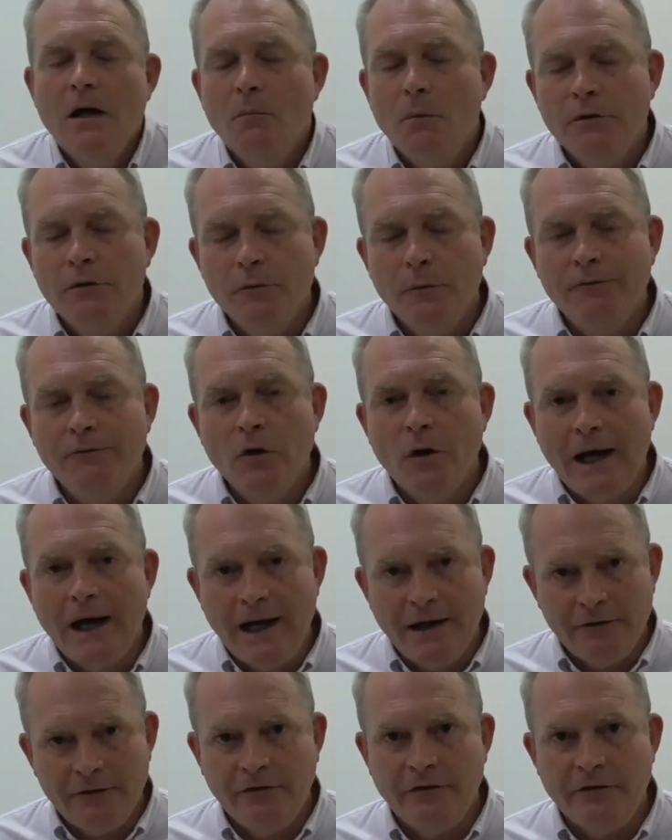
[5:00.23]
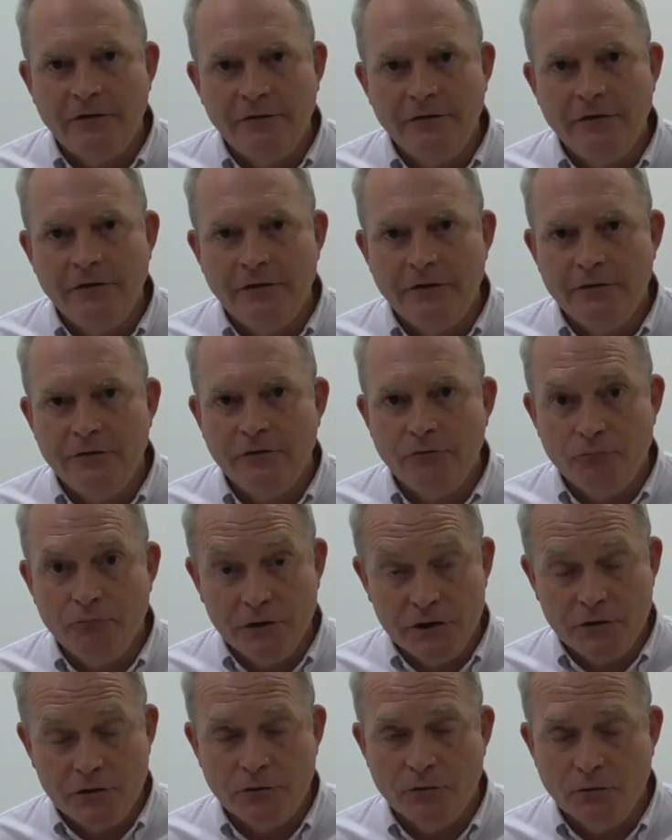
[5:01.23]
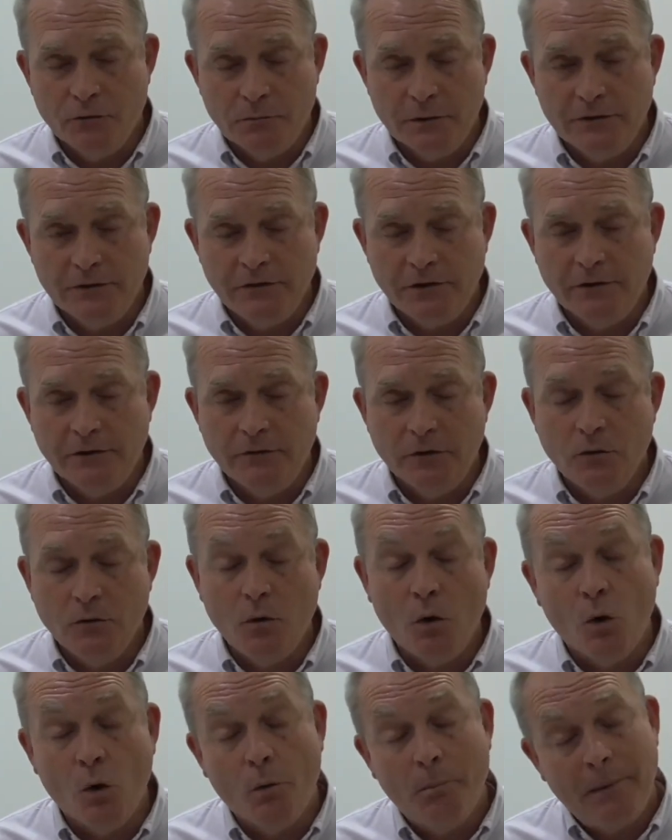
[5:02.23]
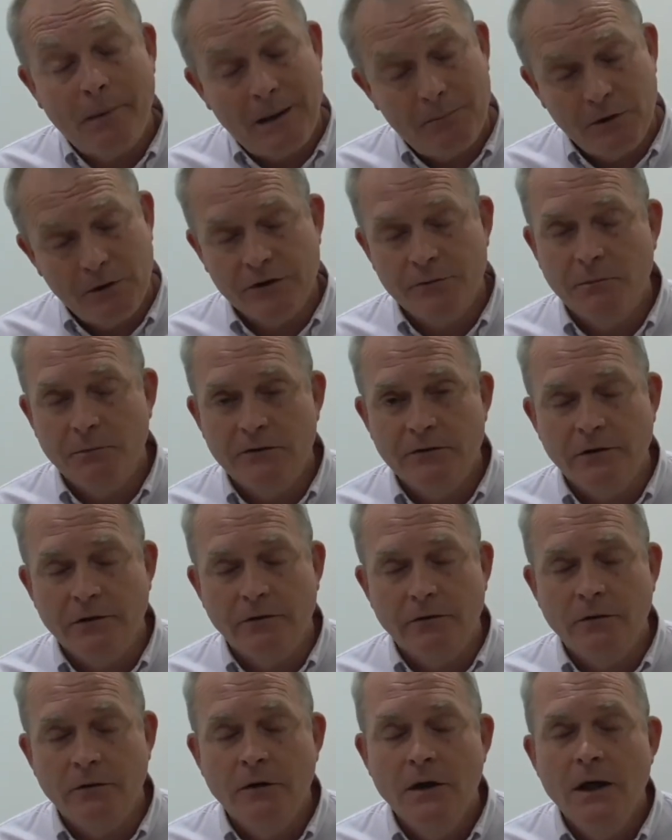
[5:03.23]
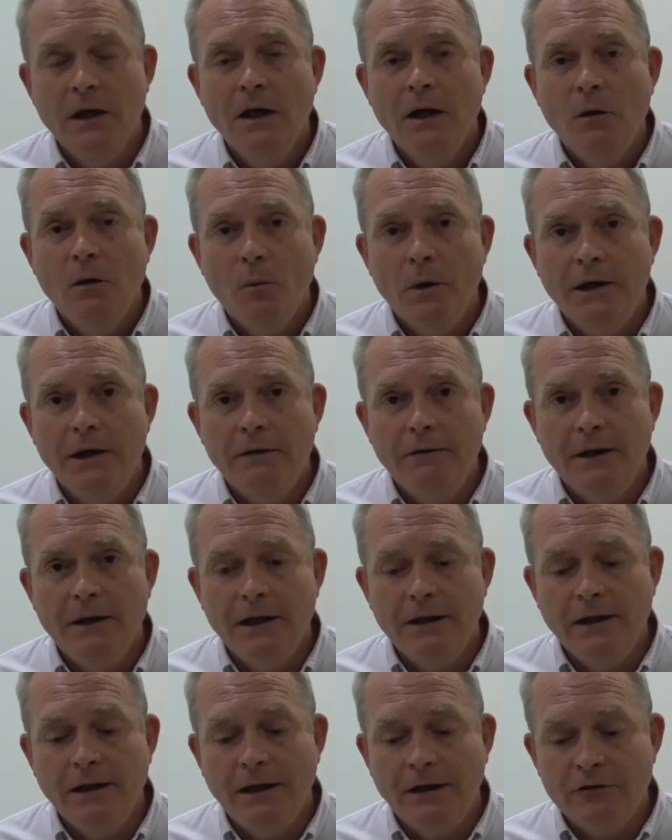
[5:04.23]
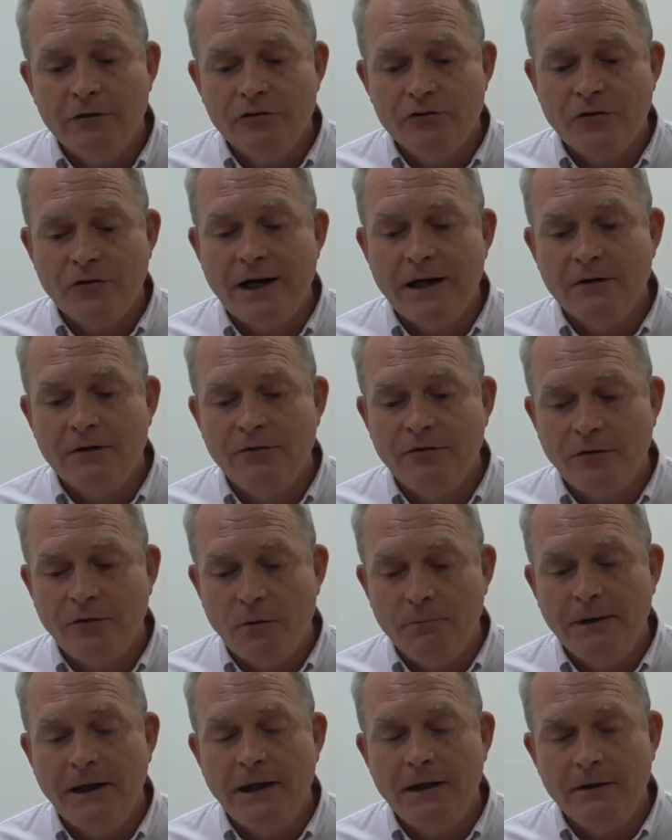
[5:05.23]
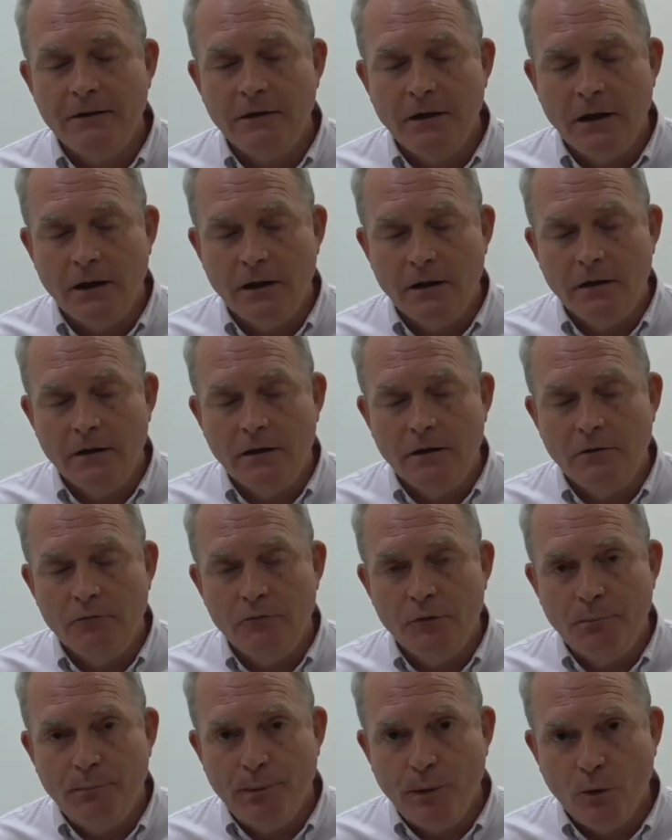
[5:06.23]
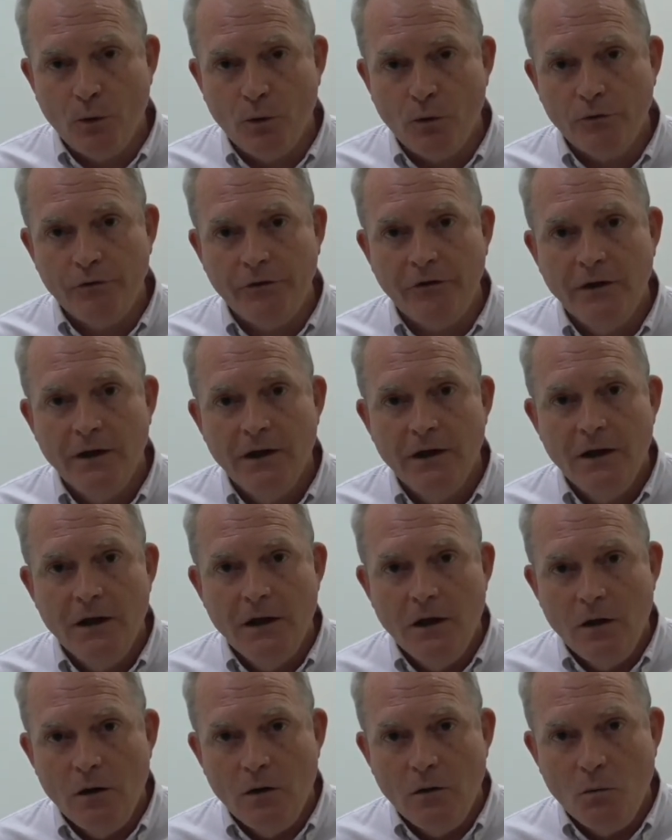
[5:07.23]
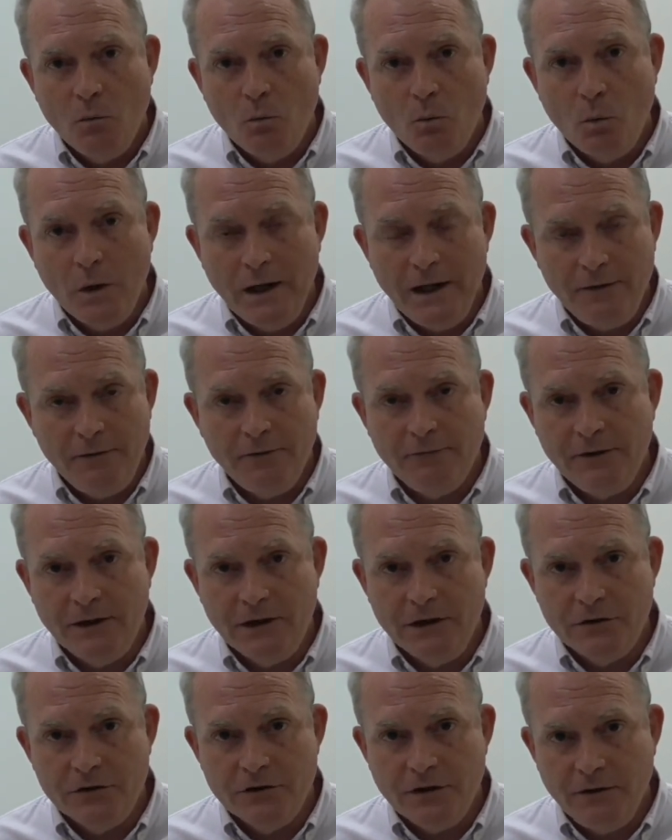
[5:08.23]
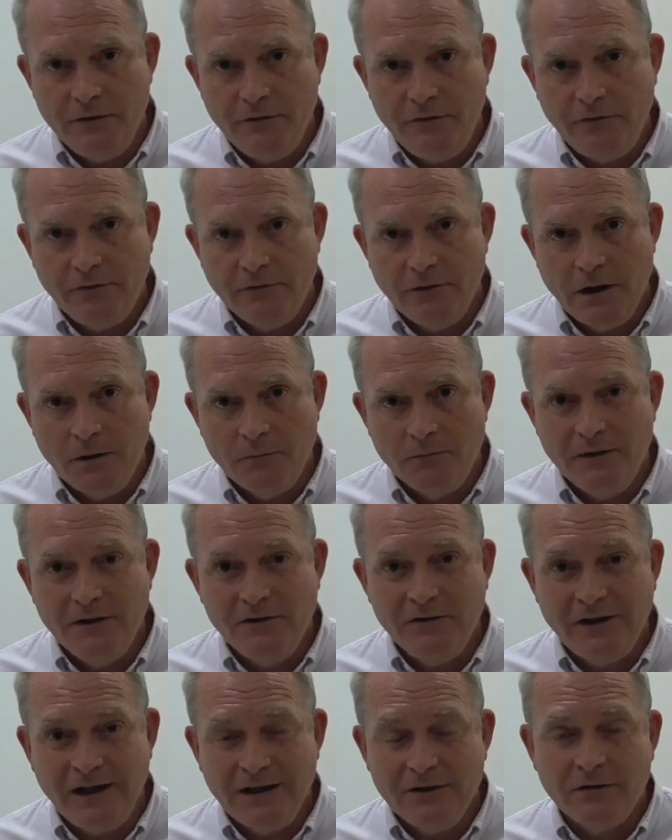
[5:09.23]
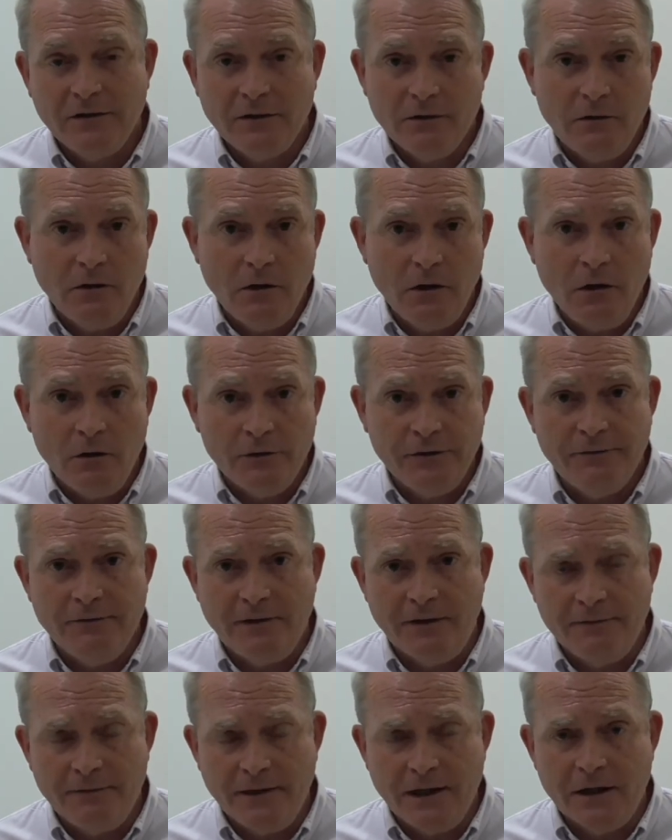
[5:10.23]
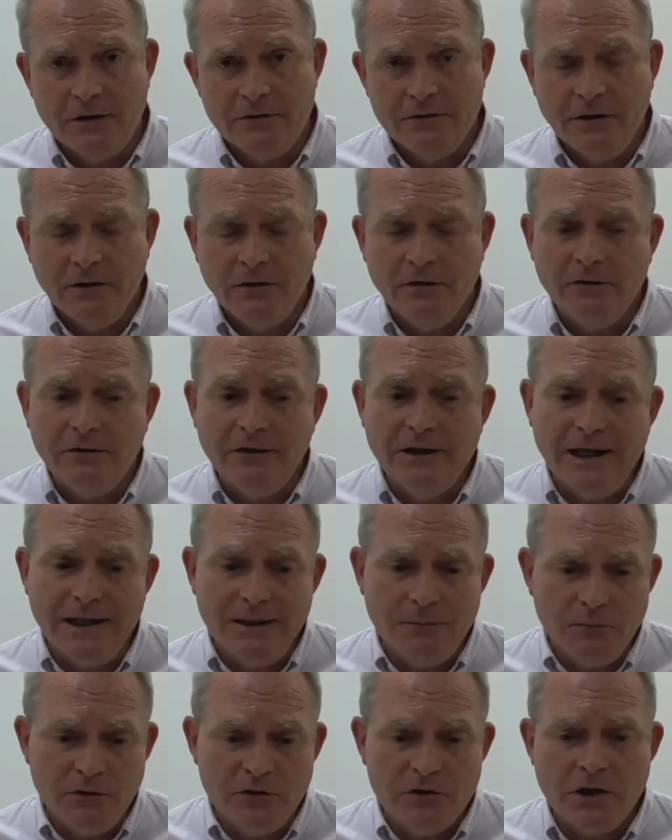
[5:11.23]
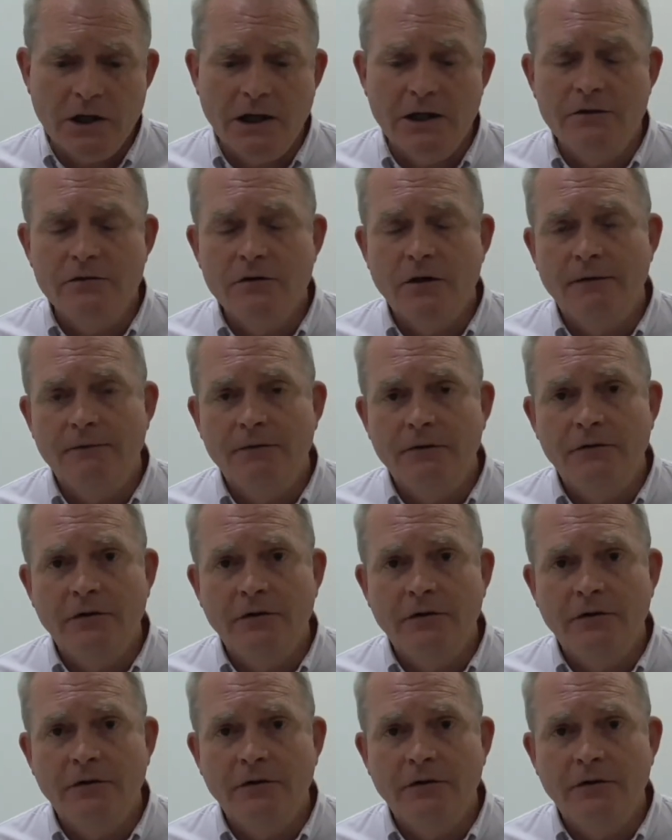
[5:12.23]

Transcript: Once we've got access to this original material or published material, we then extract from that uh, report where the village is, and this takes a, a lot of effort actually because names change over